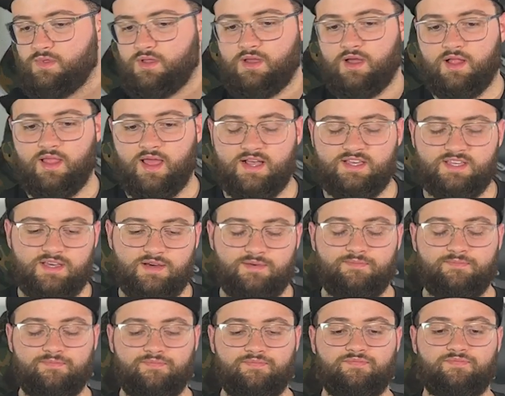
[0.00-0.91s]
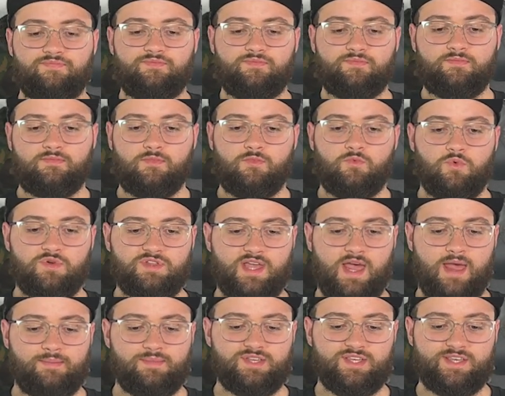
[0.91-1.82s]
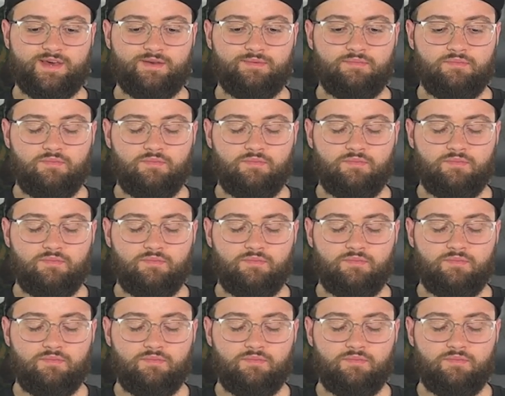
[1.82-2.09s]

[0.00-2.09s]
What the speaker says: Alexa, what time is it?